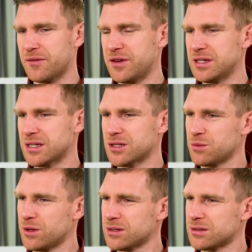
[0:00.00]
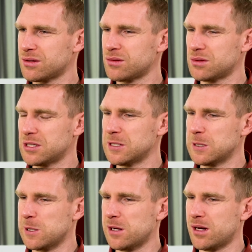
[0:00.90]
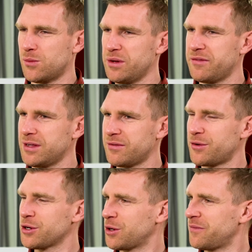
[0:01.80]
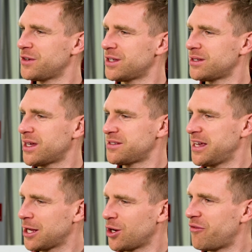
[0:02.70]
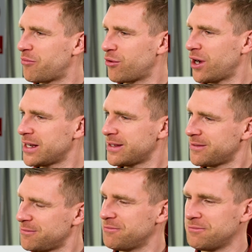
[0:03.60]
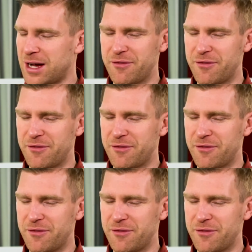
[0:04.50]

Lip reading: things as well. So we feel very confident and take a lot of pride and are